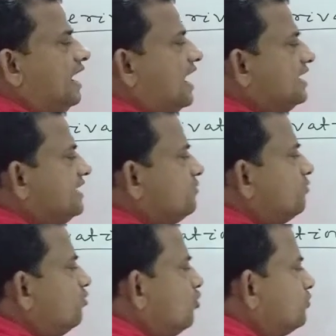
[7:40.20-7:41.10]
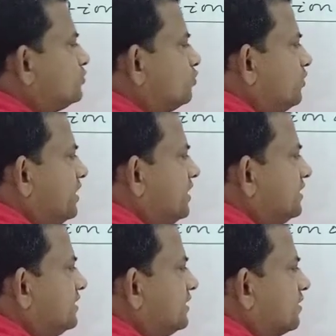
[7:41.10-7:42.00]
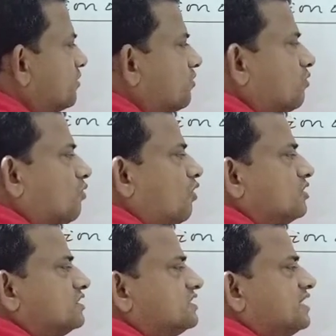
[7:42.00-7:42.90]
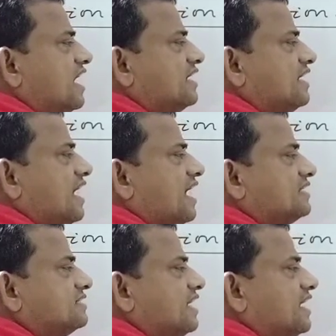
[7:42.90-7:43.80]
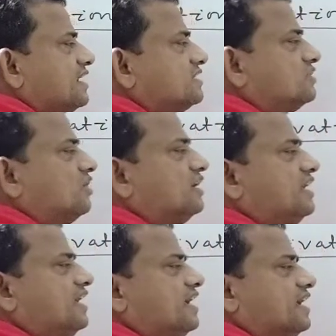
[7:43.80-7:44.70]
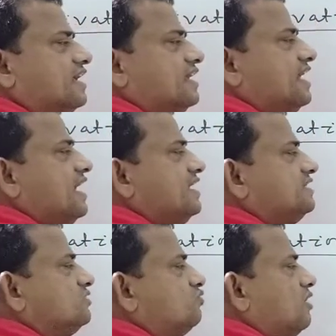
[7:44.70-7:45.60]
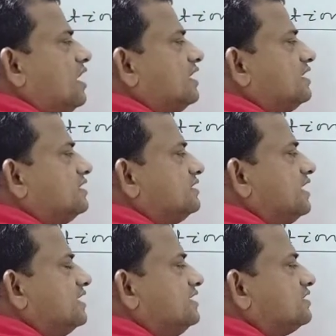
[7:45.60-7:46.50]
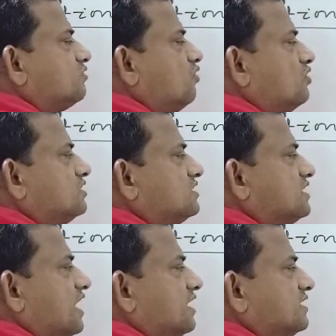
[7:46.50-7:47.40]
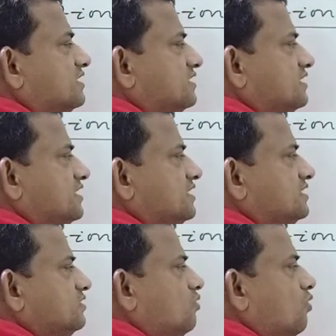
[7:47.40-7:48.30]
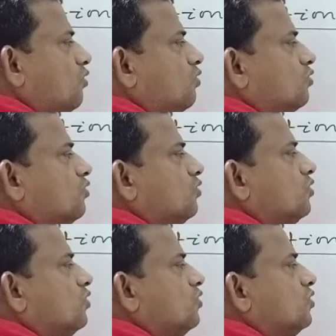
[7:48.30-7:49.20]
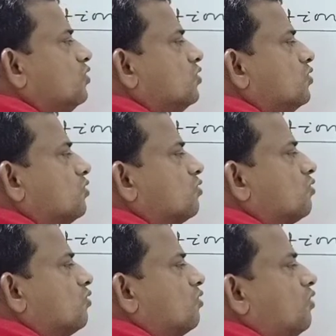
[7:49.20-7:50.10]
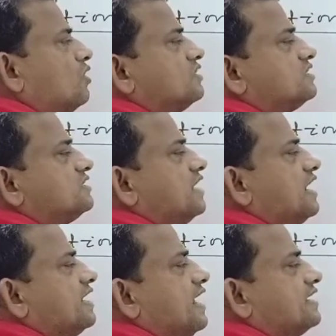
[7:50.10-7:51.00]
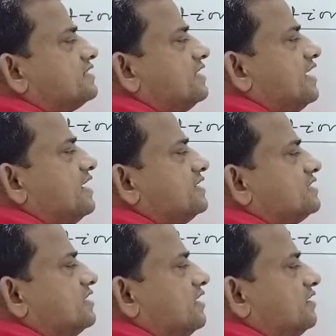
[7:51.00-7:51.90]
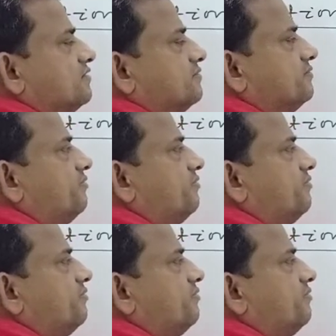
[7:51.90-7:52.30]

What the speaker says: and it moves with constant acceleration a. A is what? That is constant. This is your constant acceleration,